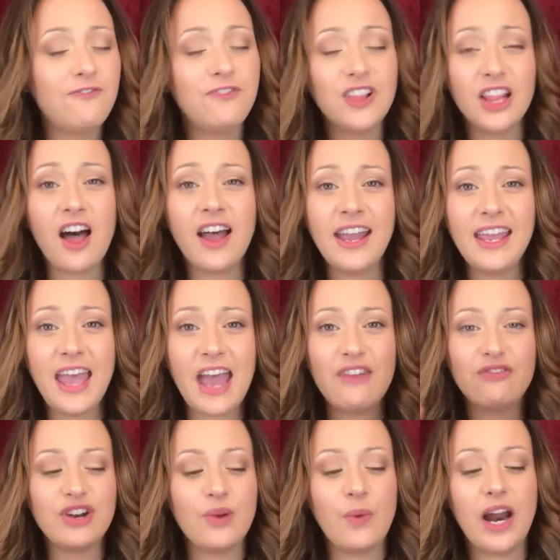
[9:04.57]
flying
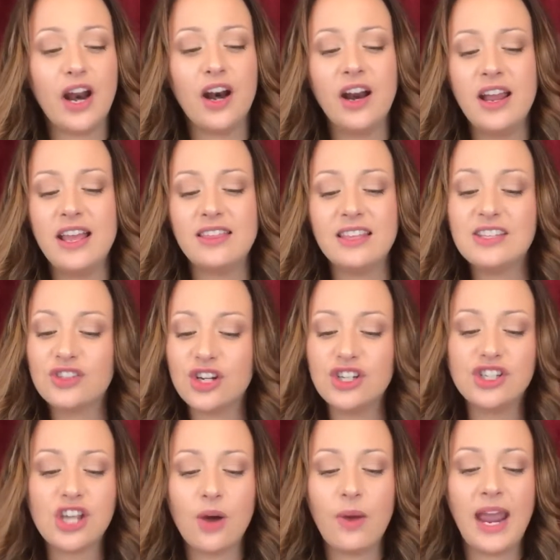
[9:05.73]
everywhere. These are so